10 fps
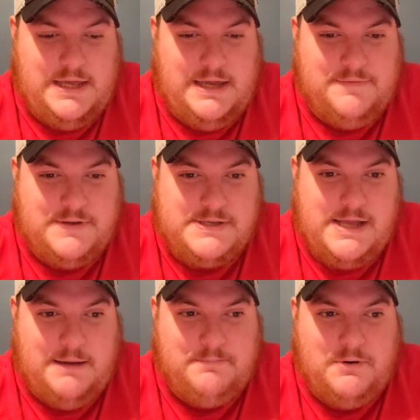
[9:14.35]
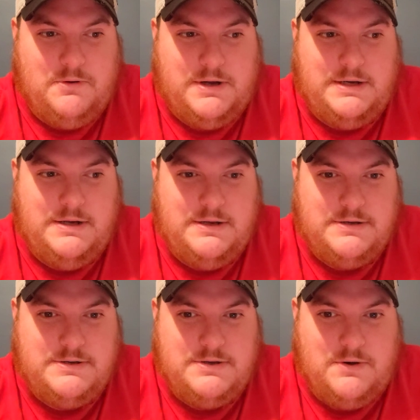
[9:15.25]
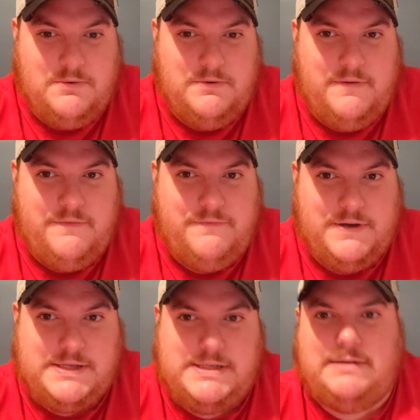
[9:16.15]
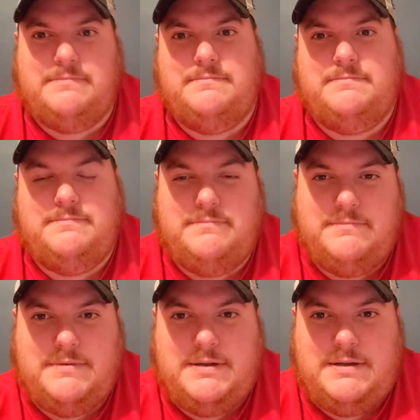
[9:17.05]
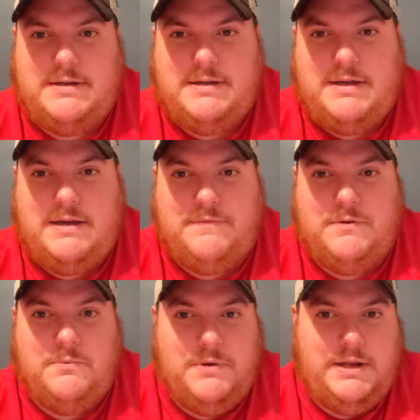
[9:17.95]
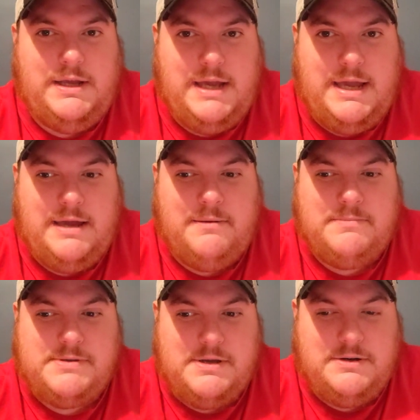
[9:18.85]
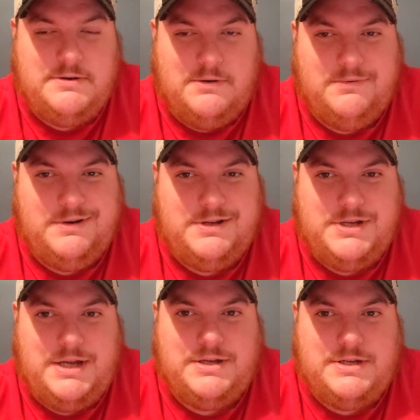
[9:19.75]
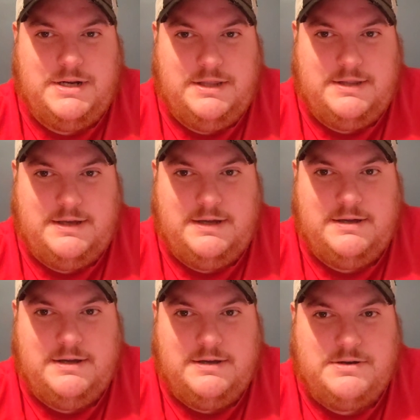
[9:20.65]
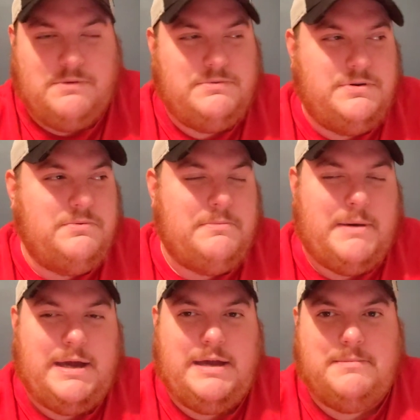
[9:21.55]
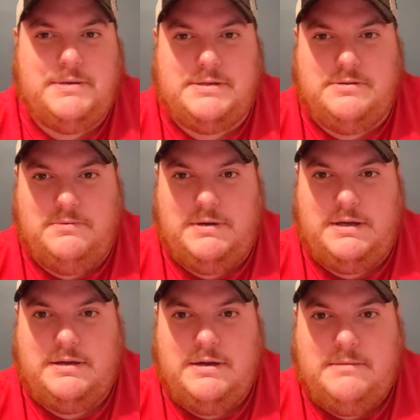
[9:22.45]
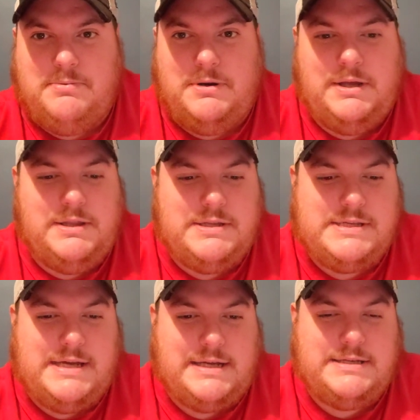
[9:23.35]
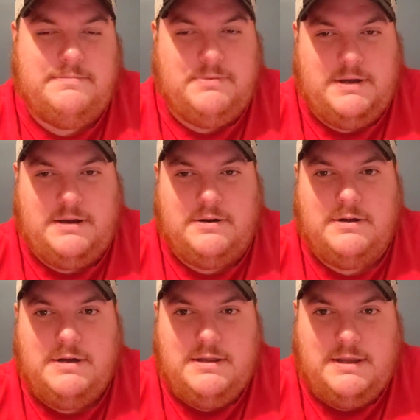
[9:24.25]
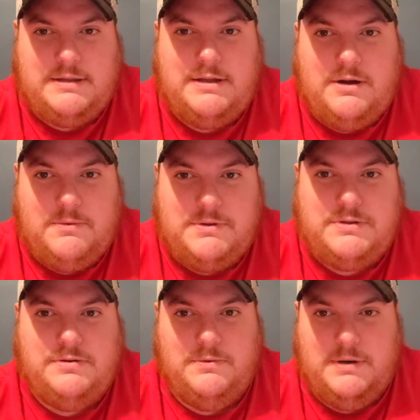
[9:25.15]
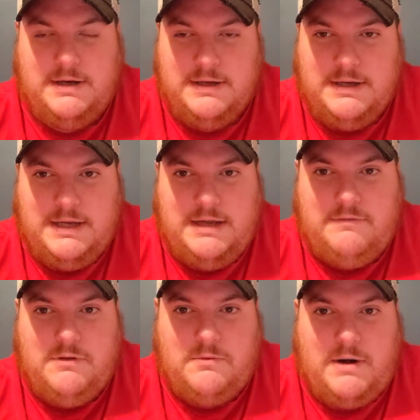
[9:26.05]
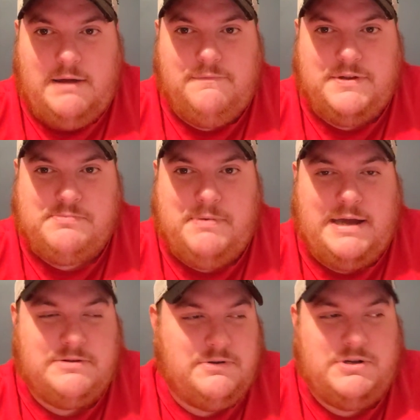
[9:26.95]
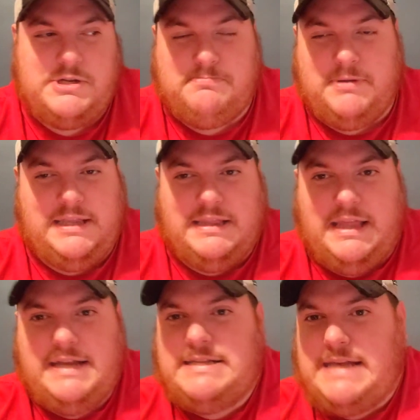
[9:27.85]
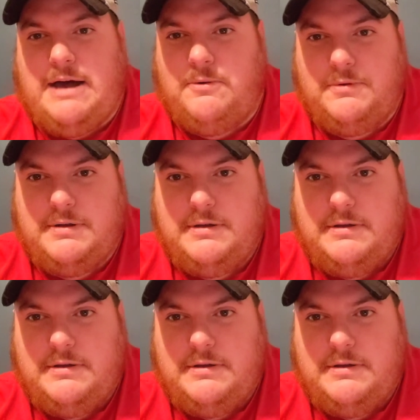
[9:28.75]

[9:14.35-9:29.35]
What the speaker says: If it's not broken, don't fix it. If you're winning games, don't change anything. Don't do what Miami's doing, putting in the sexy player like they are with Tua, even though Ryan Fitzpatrick just played lights out